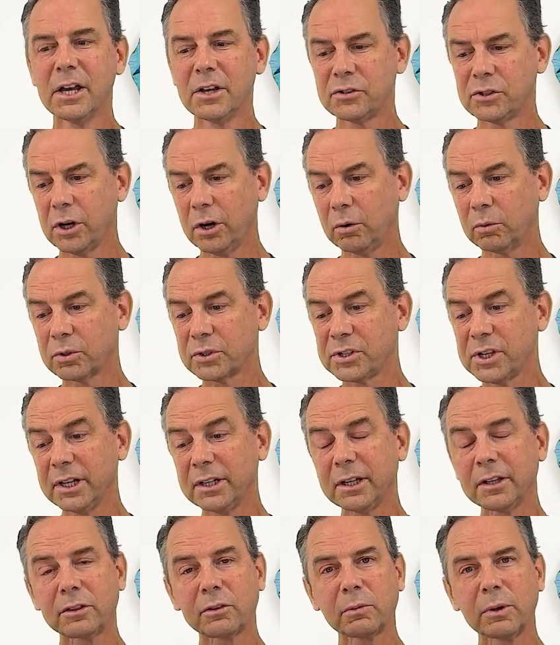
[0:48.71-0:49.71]
So we're
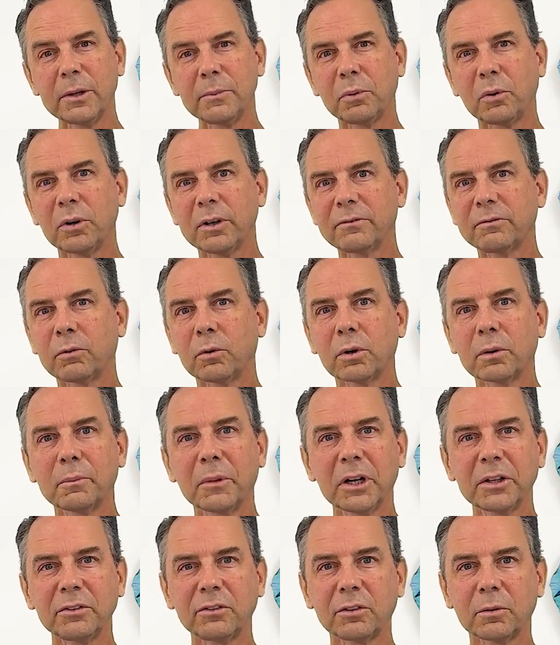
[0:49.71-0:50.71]
sitting at 3.4
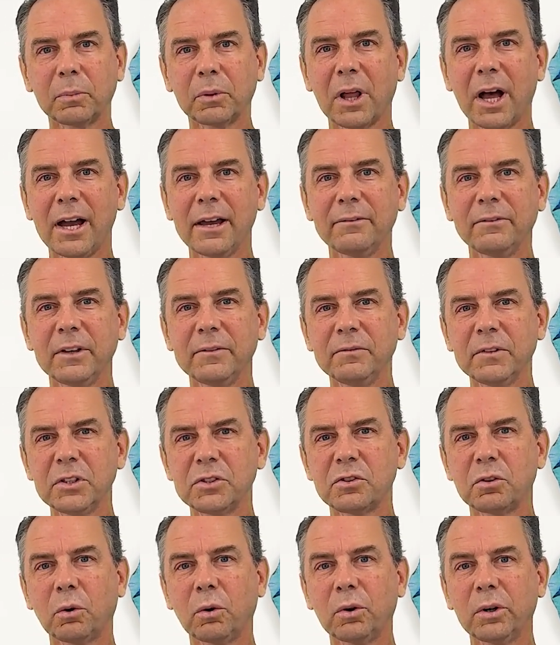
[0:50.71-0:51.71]
months supply of
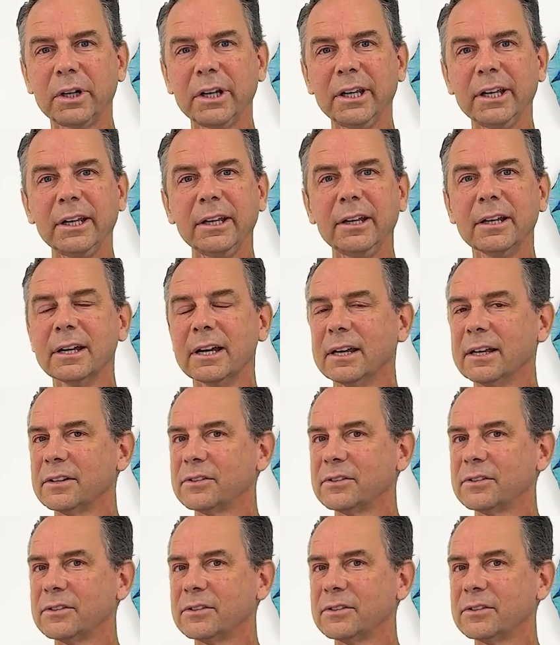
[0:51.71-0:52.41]
inventory.